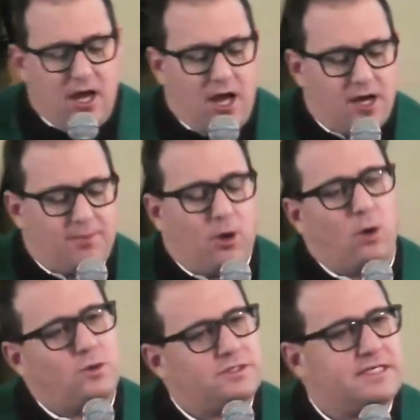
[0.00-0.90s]
on
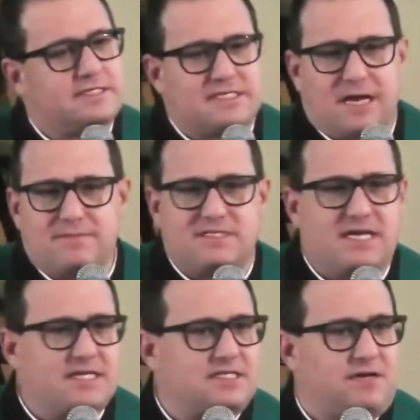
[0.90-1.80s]
upholding some
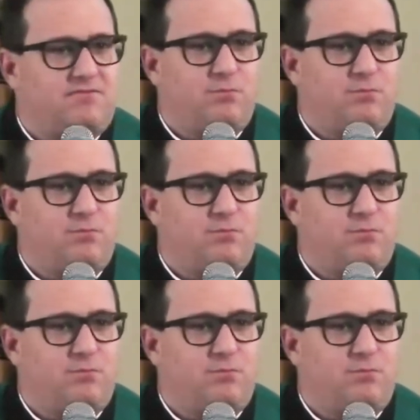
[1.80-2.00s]
sense of